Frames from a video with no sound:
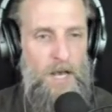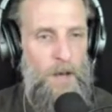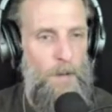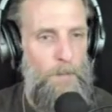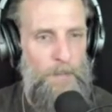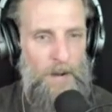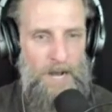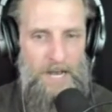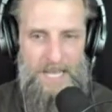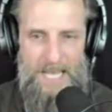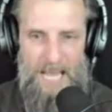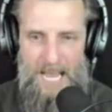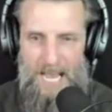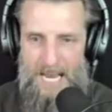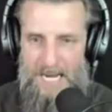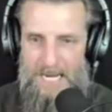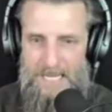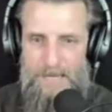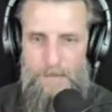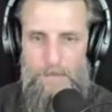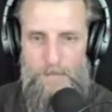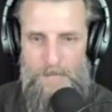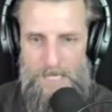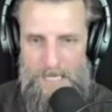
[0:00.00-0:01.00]
by
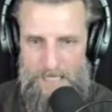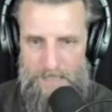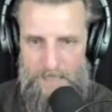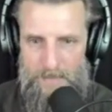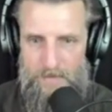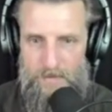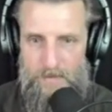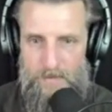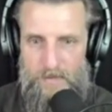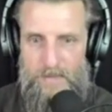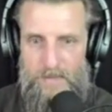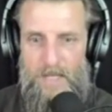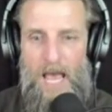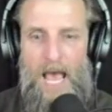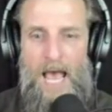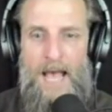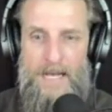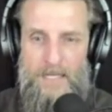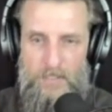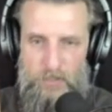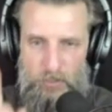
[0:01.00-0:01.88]
any means as